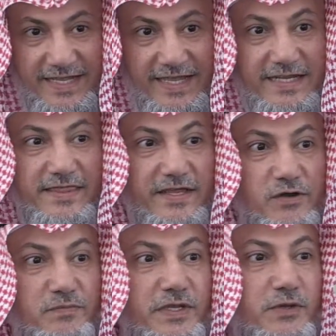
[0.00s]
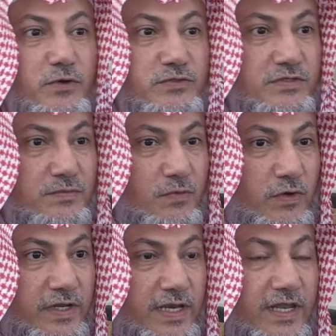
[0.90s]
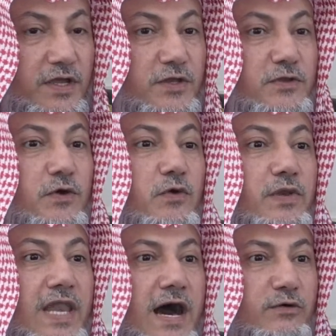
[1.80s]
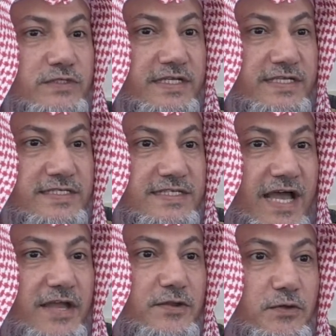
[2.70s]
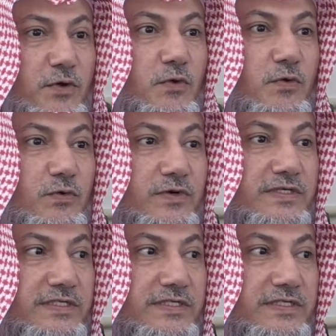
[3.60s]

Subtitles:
In it there will be no turmoil, no loudness, and